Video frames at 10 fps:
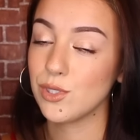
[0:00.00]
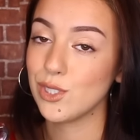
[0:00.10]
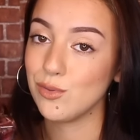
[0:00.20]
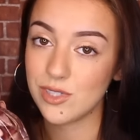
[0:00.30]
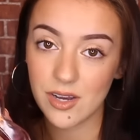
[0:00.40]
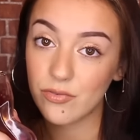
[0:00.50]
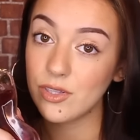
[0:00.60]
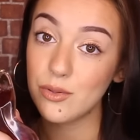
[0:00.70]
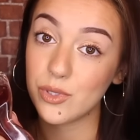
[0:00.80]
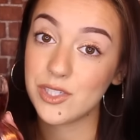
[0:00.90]
So
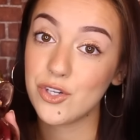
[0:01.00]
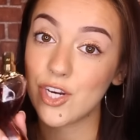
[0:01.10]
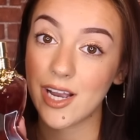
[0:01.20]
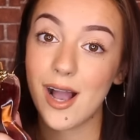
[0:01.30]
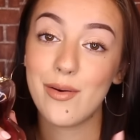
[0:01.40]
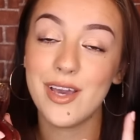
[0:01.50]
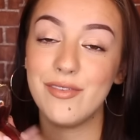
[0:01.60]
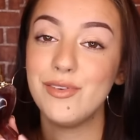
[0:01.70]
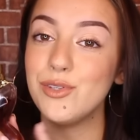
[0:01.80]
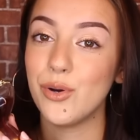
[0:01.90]
definitely want to check out
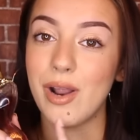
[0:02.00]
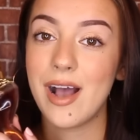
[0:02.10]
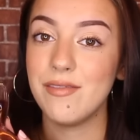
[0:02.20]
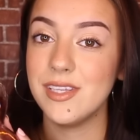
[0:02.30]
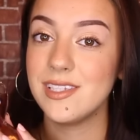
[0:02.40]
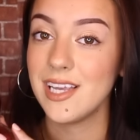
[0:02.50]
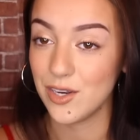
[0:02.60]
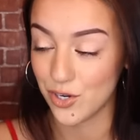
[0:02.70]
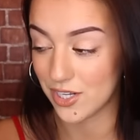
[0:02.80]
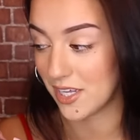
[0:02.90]
if you don't have this
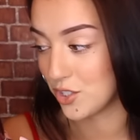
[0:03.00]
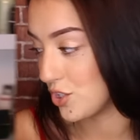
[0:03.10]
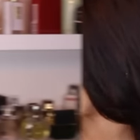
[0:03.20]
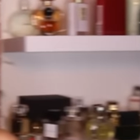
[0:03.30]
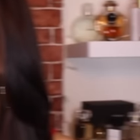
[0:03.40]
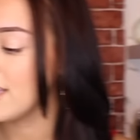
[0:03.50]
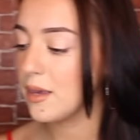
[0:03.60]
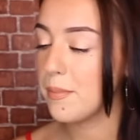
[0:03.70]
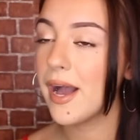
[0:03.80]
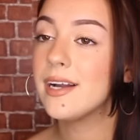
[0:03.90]
in your collection. So taking
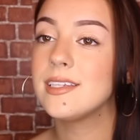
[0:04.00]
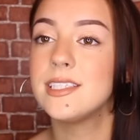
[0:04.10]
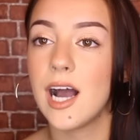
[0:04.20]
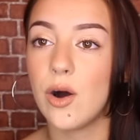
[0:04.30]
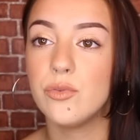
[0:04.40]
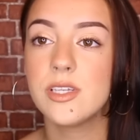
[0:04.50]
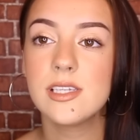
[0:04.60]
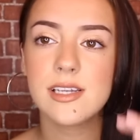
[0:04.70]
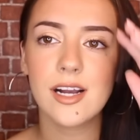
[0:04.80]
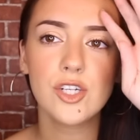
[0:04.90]
it back down, this
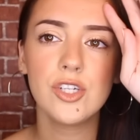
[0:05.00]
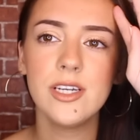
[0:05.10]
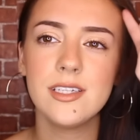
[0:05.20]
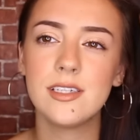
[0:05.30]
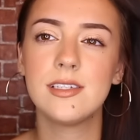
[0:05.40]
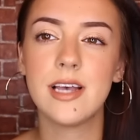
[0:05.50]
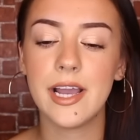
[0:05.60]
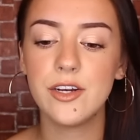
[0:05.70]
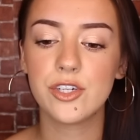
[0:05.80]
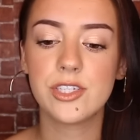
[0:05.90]
is actually a
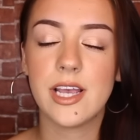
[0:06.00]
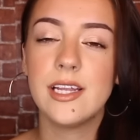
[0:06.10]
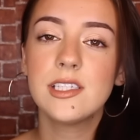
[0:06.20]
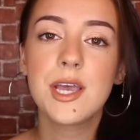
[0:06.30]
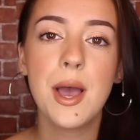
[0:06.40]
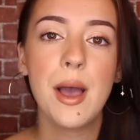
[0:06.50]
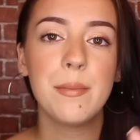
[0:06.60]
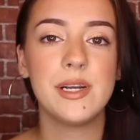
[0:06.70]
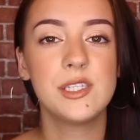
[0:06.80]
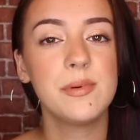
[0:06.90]
designer scent,
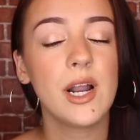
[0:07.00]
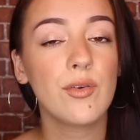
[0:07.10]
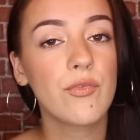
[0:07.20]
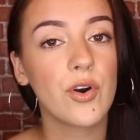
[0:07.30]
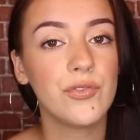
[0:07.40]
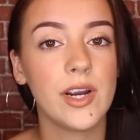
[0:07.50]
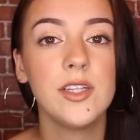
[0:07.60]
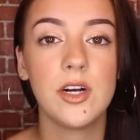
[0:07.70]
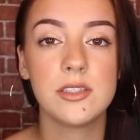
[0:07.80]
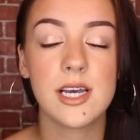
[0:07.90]
but it's been out for a
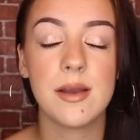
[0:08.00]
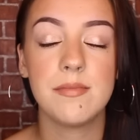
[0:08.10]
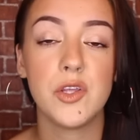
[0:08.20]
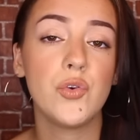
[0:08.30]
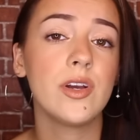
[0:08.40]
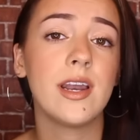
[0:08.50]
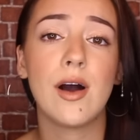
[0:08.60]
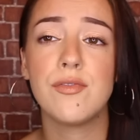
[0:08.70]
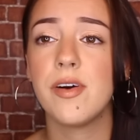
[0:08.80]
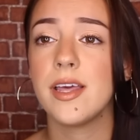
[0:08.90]
very long time that you can
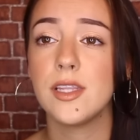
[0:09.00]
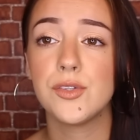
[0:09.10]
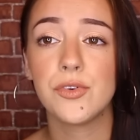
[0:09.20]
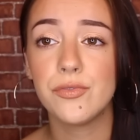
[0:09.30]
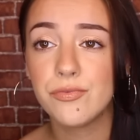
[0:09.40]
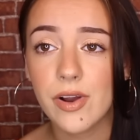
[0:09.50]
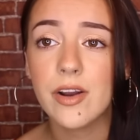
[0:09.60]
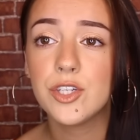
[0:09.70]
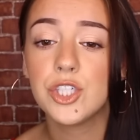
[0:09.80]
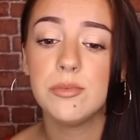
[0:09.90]
now find this for
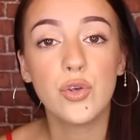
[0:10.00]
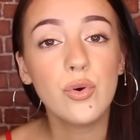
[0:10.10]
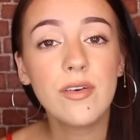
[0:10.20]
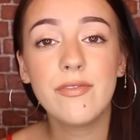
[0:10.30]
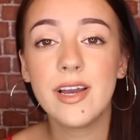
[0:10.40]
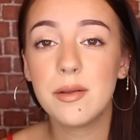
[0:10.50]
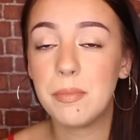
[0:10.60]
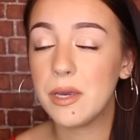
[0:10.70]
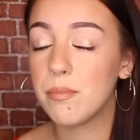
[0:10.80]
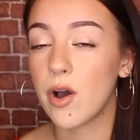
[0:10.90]
very cheap. You can find a
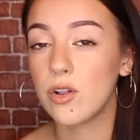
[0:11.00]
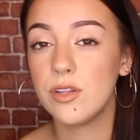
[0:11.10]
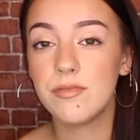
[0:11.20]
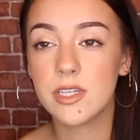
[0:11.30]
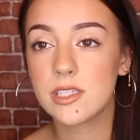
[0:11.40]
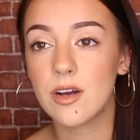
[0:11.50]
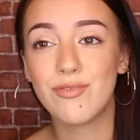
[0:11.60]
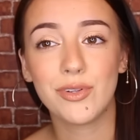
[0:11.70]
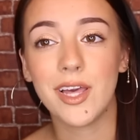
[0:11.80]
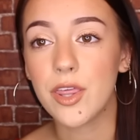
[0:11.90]
big bottle of this
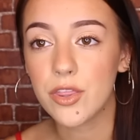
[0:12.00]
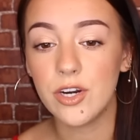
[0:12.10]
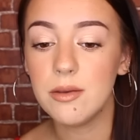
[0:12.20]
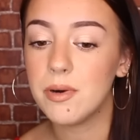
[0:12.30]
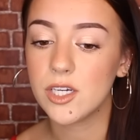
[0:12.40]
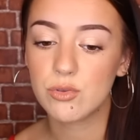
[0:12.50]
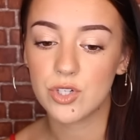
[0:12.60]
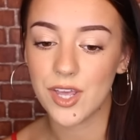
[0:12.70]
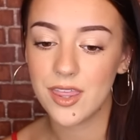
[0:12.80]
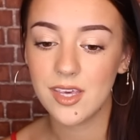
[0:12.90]
stuff for like 30 bucks,
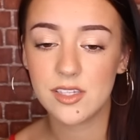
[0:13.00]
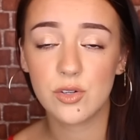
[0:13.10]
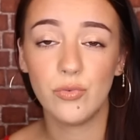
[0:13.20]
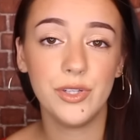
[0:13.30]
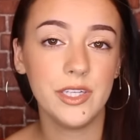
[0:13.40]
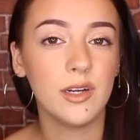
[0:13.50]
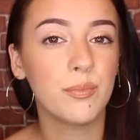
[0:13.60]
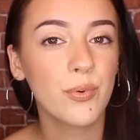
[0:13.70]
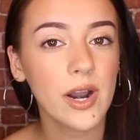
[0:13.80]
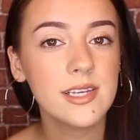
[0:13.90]
which I think is a really
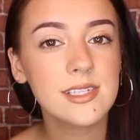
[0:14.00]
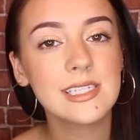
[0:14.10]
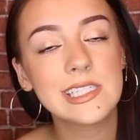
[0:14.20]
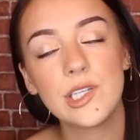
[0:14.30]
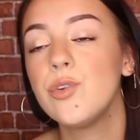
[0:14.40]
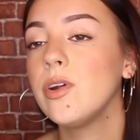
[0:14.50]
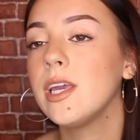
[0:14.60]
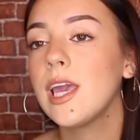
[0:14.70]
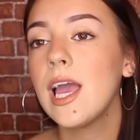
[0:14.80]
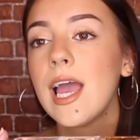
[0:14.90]
good price
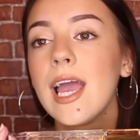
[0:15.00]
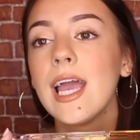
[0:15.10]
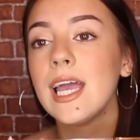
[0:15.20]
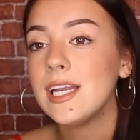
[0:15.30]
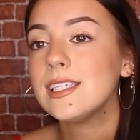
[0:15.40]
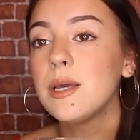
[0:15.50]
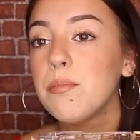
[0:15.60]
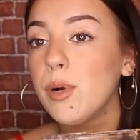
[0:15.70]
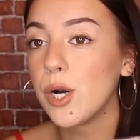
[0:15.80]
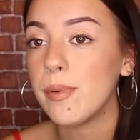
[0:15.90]
considering it is a
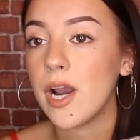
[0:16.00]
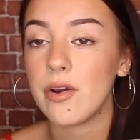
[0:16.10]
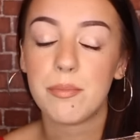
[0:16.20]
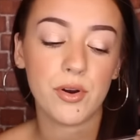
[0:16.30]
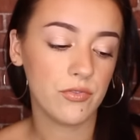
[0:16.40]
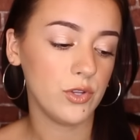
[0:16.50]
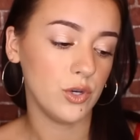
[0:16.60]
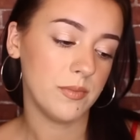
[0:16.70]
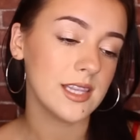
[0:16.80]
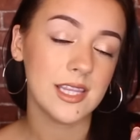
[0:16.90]
Burberry
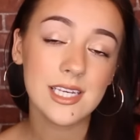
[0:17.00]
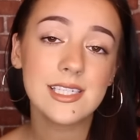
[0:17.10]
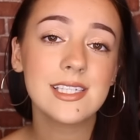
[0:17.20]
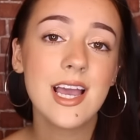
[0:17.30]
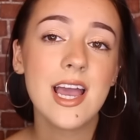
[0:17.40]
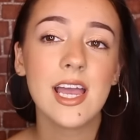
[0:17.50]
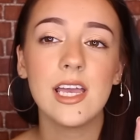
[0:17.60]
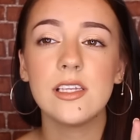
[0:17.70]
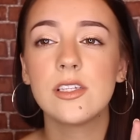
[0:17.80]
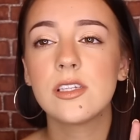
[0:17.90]
perfume. This
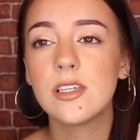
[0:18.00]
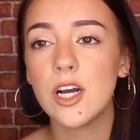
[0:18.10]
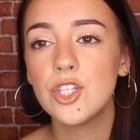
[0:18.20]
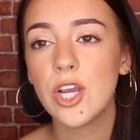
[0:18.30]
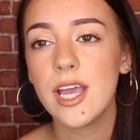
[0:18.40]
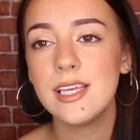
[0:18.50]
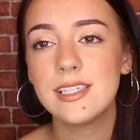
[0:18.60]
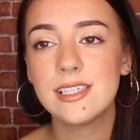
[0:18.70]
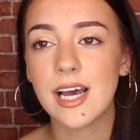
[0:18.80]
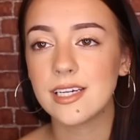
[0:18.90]
is such a
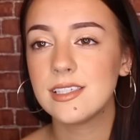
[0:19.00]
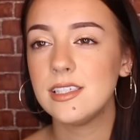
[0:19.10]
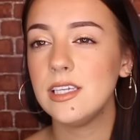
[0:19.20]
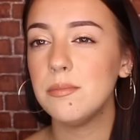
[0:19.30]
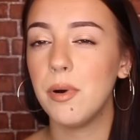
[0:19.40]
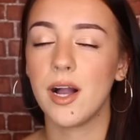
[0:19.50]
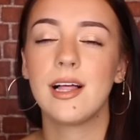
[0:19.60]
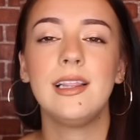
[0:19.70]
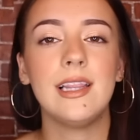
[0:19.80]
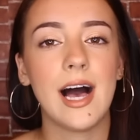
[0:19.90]
sexy but
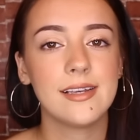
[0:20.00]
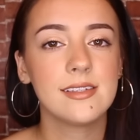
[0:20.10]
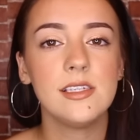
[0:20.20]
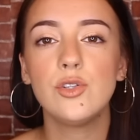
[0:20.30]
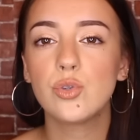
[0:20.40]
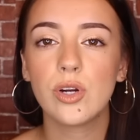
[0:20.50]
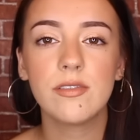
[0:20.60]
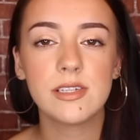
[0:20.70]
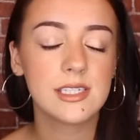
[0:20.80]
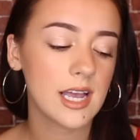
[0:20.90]
classy sort
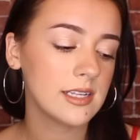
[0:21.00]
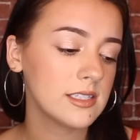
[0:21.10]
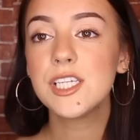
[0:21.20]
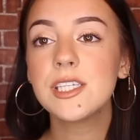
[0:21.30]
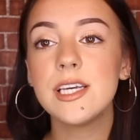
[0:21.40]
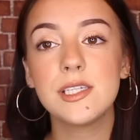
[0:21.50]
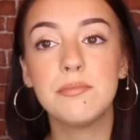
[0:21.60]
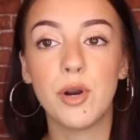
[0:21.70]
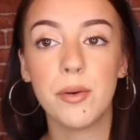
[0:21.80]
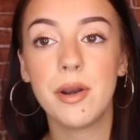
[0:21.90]
of a scent. This is
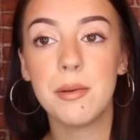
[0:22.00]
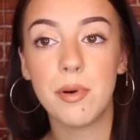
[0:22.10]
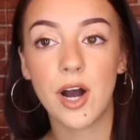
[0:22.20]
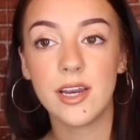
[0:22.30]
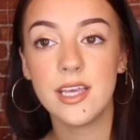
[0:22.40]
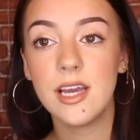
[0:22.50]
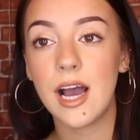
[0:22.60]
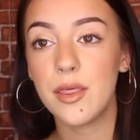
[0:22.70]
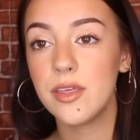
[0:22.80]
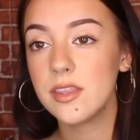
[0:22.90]
Burberry Body.
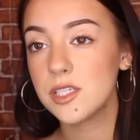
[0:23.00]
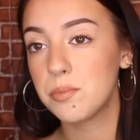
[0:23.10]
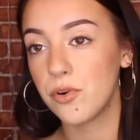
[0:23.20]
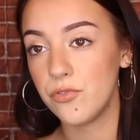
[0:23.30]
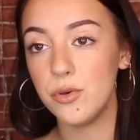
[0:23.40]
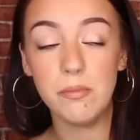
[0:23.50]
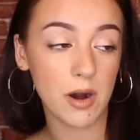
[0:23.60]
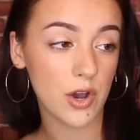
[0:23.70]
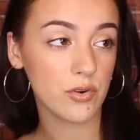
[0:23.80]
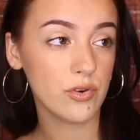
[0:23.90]
I think this perfume
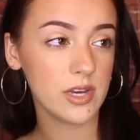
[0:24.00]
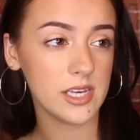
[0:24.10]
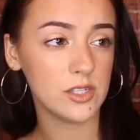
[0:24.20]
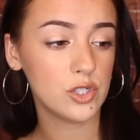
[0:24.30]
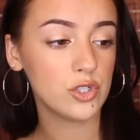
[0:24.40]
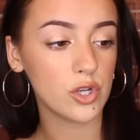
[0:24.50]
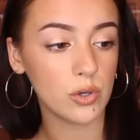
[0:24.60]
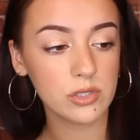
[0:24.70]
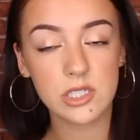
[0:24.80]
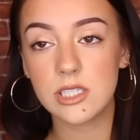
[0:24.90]
bottle is
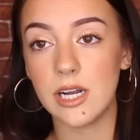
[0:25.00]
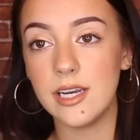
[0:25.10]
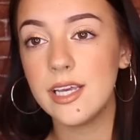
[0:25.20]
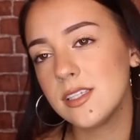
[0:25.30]
so stunning.